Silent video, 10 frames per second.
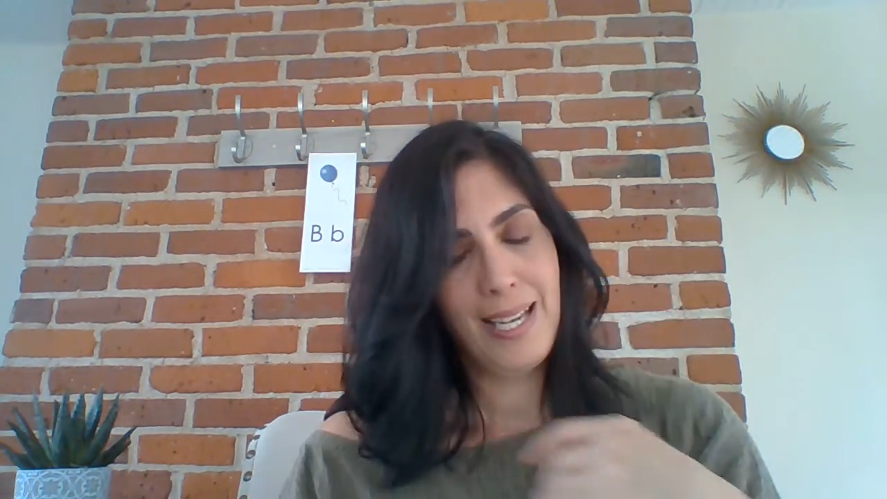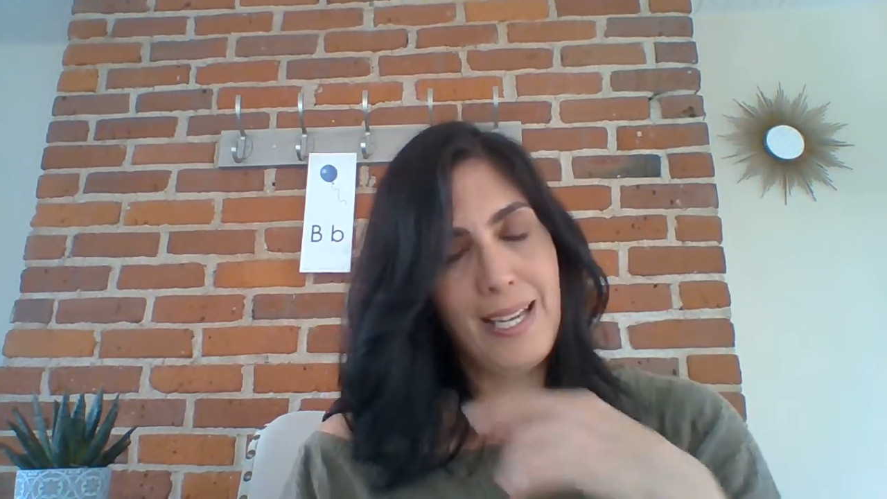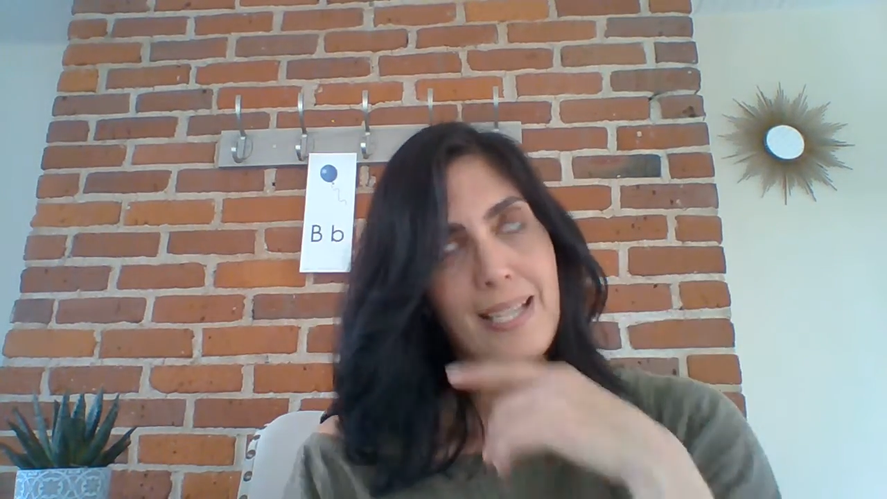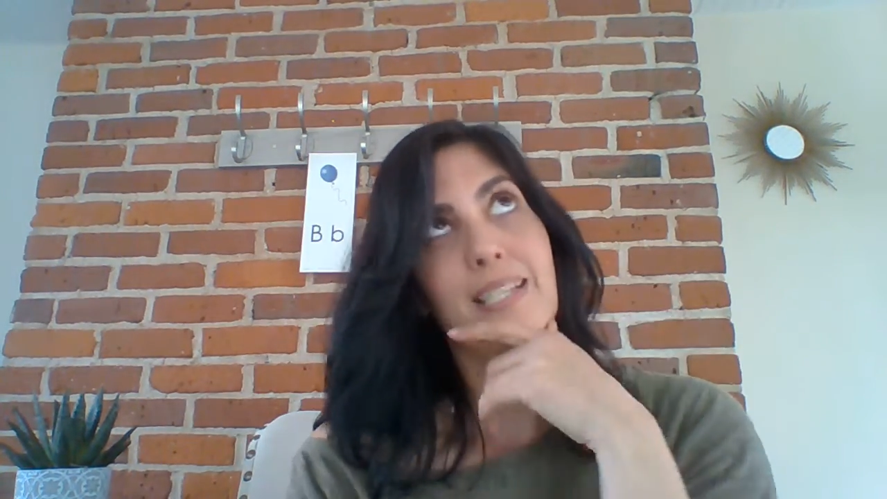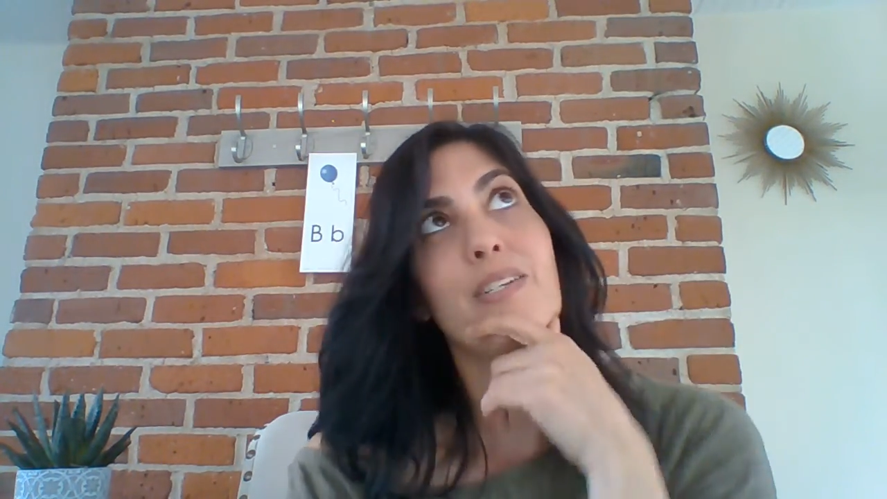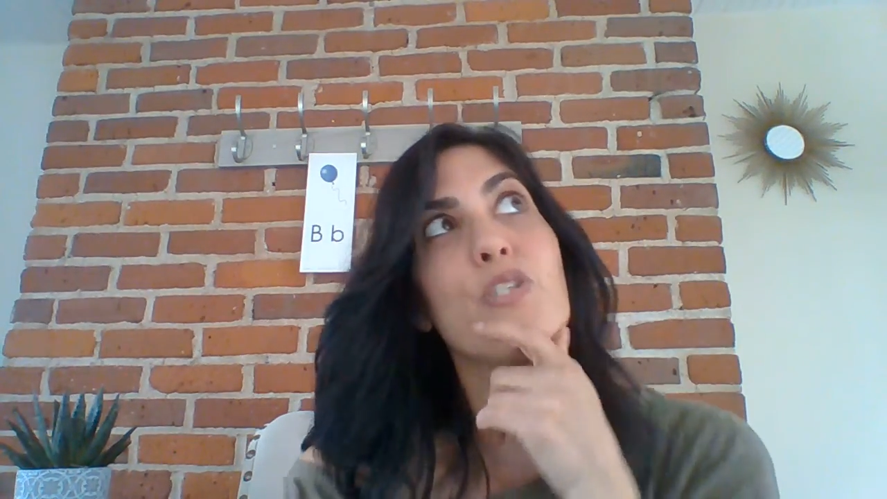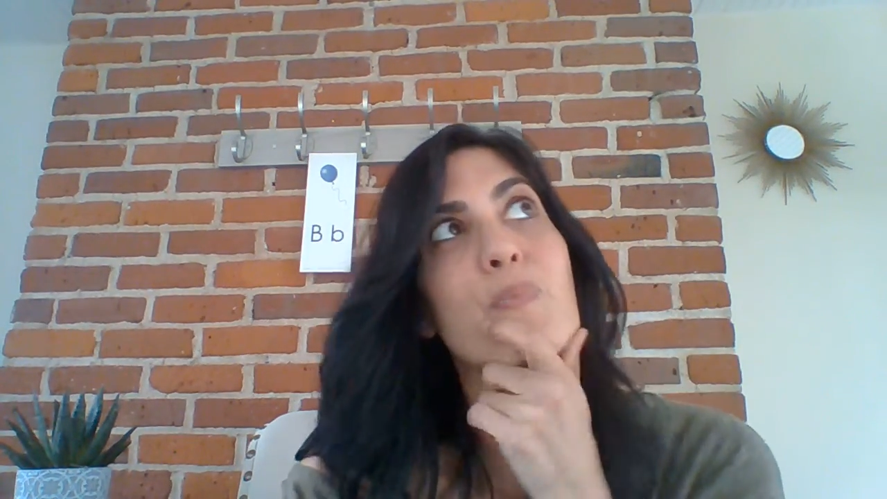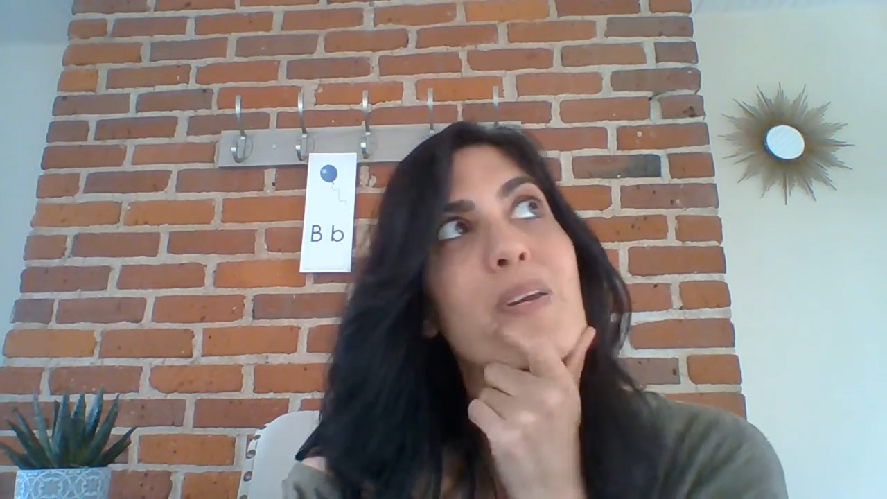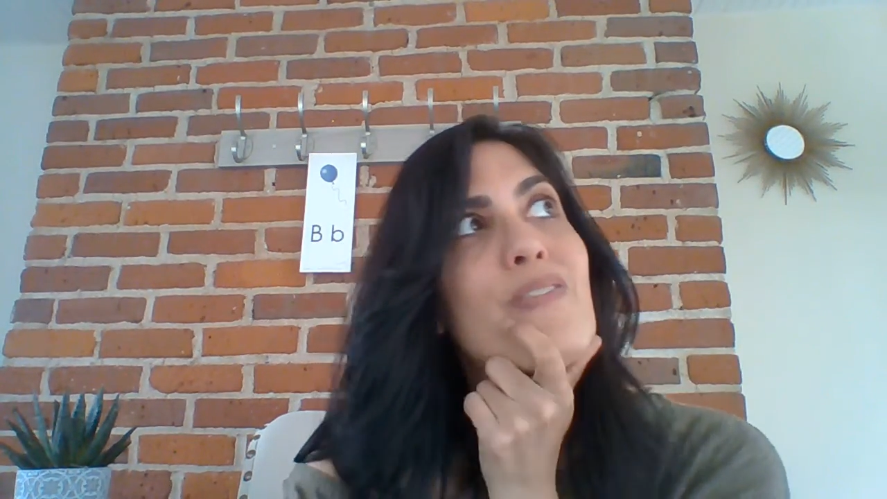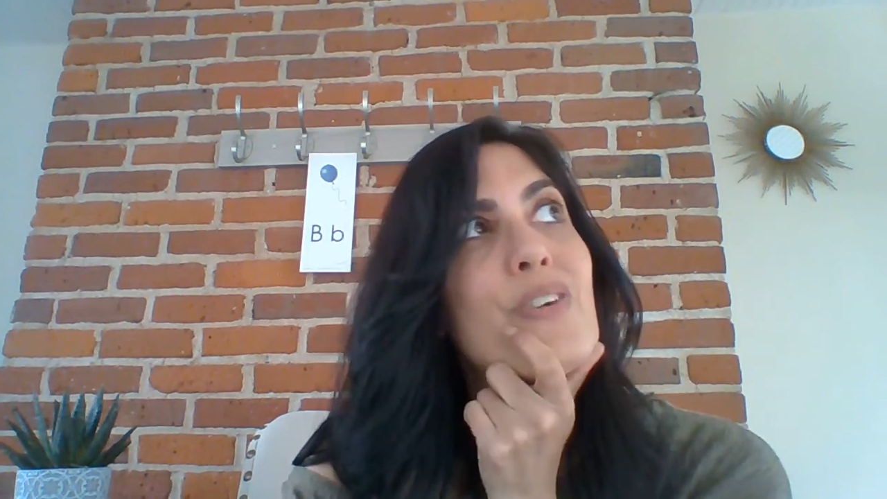And here's
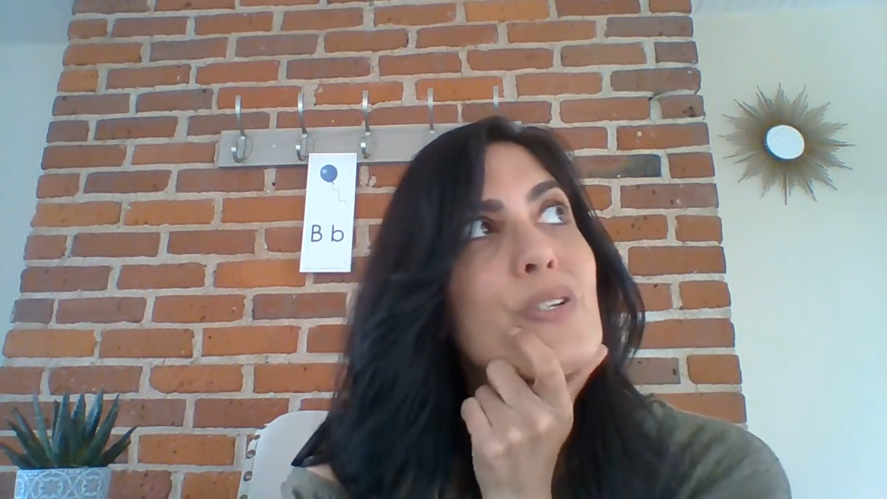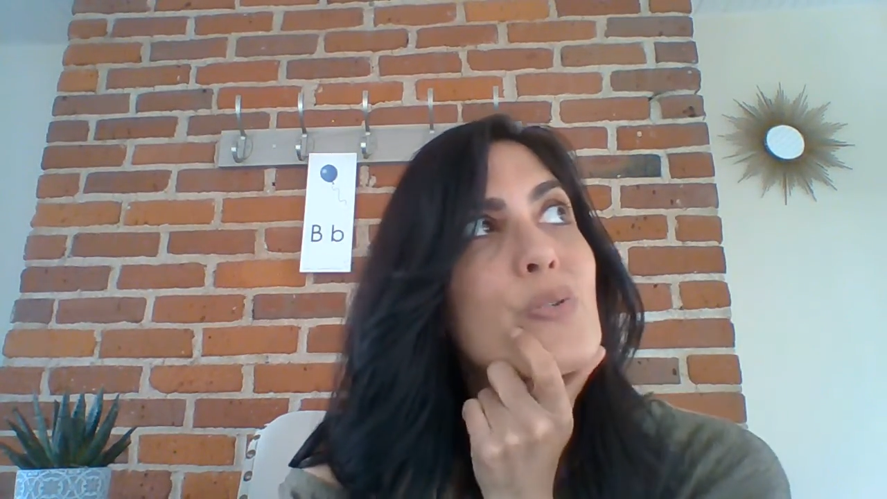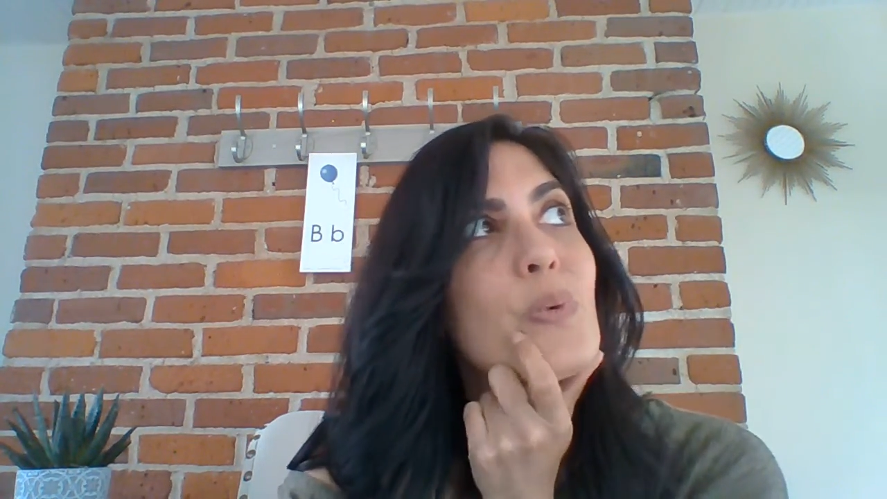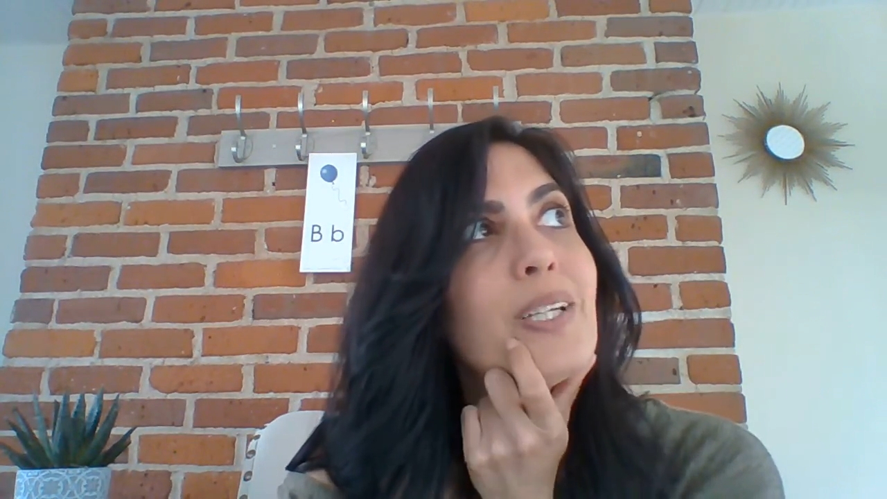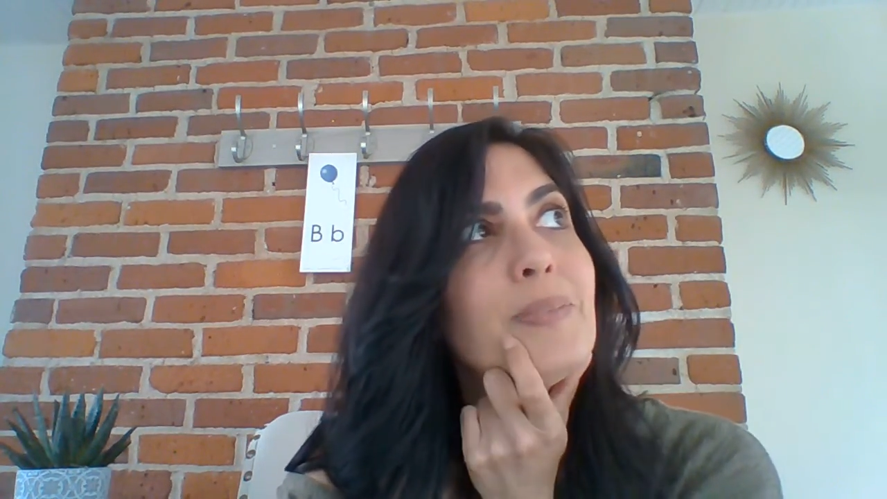my first one.